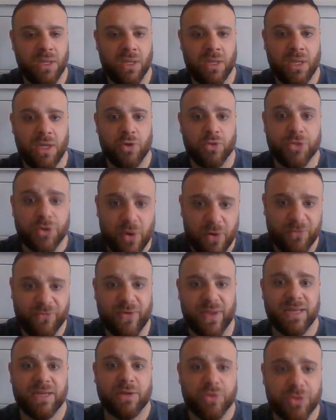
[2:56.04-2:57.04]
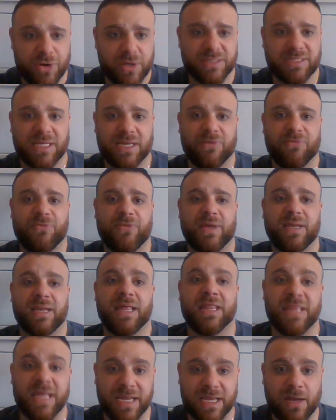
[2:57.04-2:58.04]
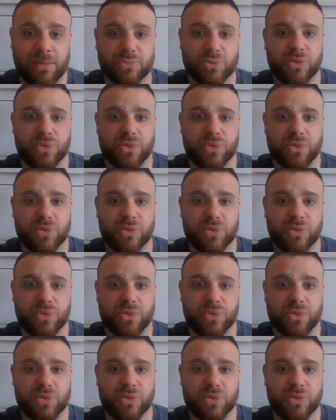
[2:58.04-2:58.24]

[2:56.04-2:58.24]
He'll throw a feint, he'll throw a second feint, and then he comes